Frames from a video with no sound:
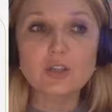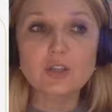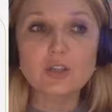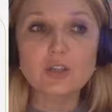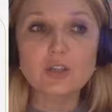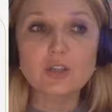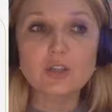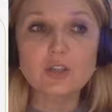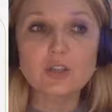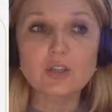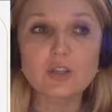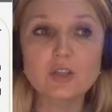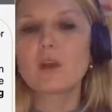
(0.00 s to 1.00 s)
So
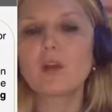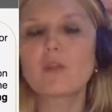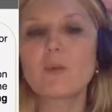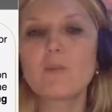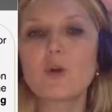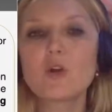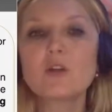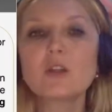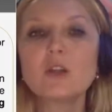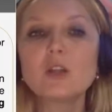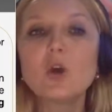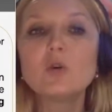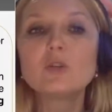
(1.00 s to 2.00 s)
it's the person
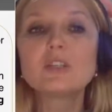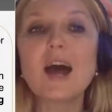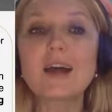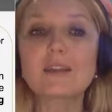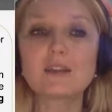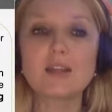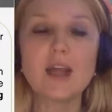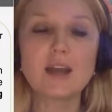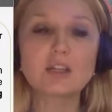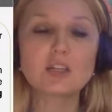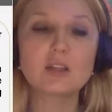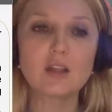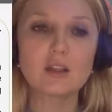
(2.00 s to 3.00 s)
who does an
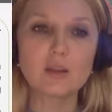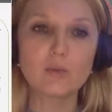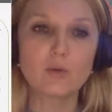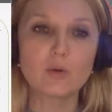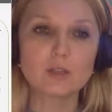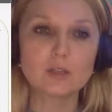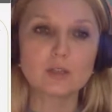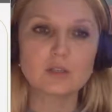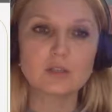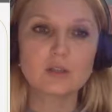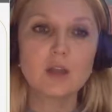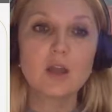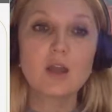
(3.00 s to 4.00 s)
action is important.
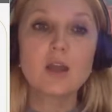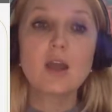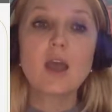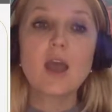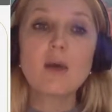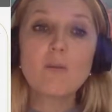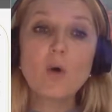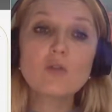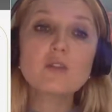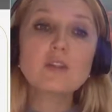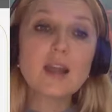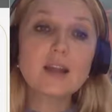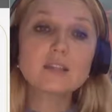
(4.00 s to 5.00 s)
And
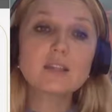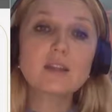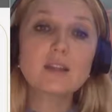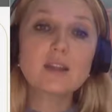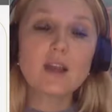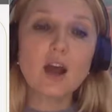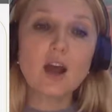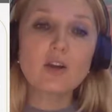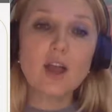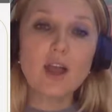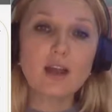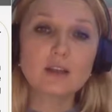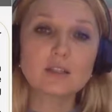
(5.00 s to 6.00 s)
most sentences are
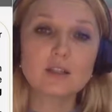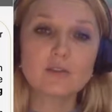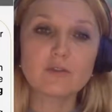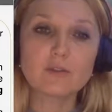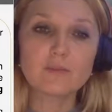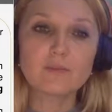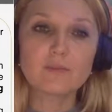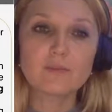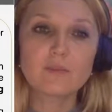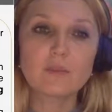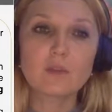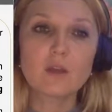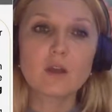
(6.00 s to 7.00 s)
active.
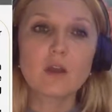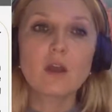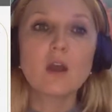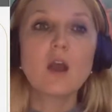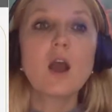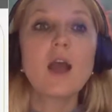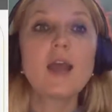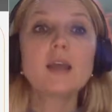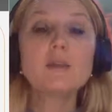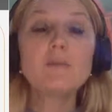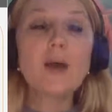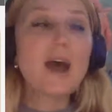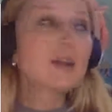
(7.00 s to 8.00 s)
In
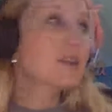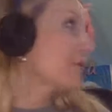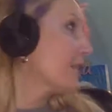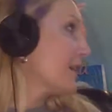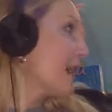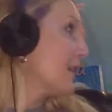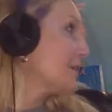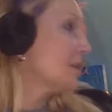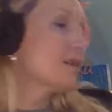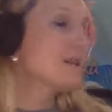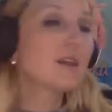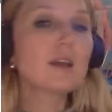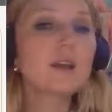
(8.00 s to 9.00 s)
passive
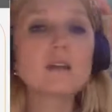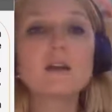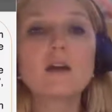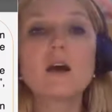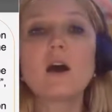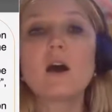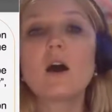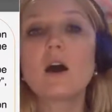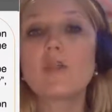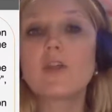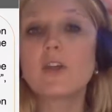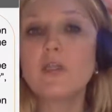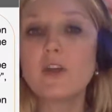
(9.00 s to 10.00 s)
sentences,
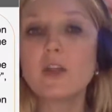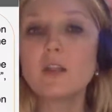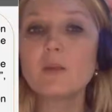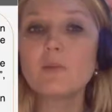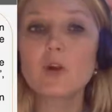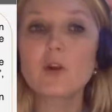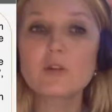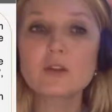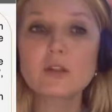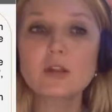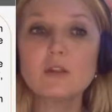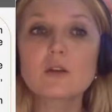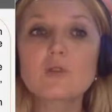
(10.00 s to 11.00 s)
the third
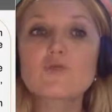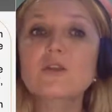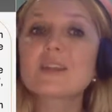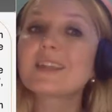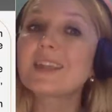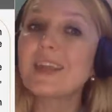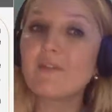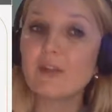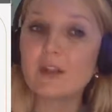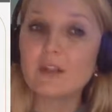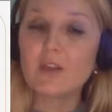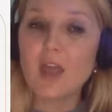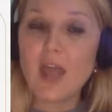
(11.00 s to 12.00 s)
person
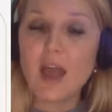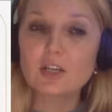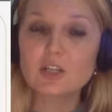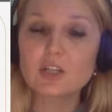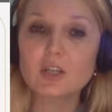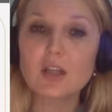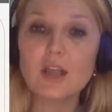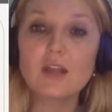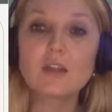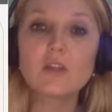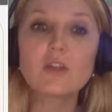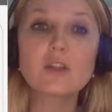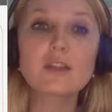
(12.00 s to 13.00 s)
receiving the action is
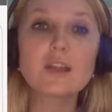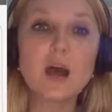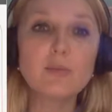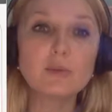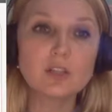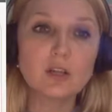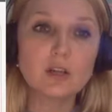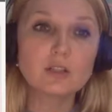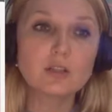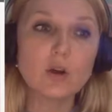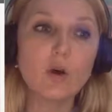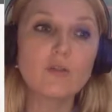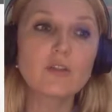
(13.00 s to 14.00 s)
the subject
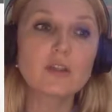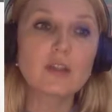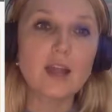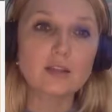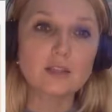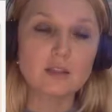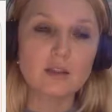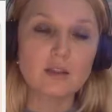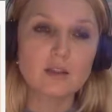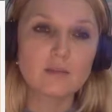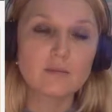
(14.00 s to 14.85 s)
of the sentence.